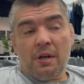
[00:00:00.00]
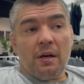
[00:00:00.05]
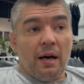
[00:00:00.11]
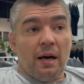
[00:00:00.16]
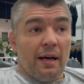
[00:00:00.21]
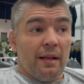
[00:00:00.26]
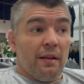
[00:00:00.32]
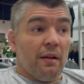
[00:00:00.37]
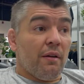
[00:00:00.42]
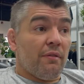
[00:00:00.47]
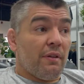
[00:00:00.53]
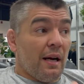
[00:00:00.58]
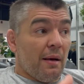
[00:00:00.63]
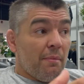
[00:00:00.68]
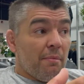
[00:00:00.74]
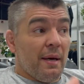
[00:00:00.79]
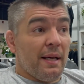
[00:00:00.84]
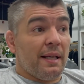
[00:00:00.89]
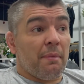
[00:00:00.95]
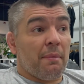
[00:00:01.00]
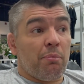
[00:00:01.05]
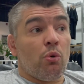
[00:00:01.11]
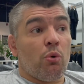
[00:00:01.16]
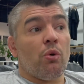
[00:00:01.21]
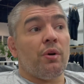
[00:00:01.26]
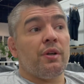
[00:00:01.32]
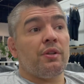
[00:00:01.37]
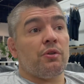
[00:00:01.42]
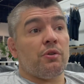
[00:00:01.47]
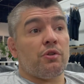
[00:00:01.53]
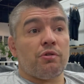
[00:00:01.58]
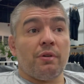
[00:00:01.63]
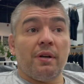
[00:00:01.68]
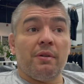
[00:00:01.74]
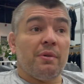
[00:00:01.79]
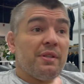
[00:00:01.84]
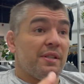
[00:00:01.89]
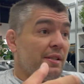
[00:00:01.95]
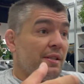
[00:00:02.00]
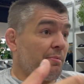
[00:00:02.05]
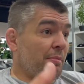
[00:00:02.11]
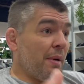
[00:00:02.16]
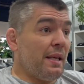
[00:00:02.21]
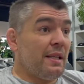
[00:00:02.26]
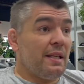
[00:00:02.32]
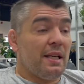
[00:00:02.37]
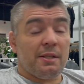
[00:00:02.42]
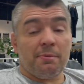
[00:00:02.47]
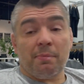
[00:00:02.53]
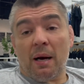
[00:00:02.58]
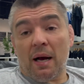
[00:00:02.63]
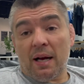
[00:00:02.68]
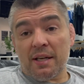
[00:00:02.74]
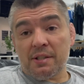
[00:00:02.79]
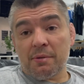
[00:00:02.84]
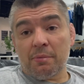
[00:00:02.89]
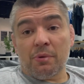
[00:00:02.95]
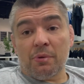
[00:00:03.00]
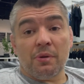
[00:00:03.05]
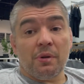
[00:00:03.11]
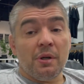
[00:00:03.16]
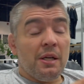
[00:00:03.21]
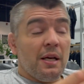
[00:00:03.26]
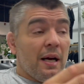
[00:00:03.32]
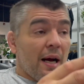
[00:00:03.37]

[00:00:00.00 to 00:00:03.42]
I love it. I make a point to train with as many as possible.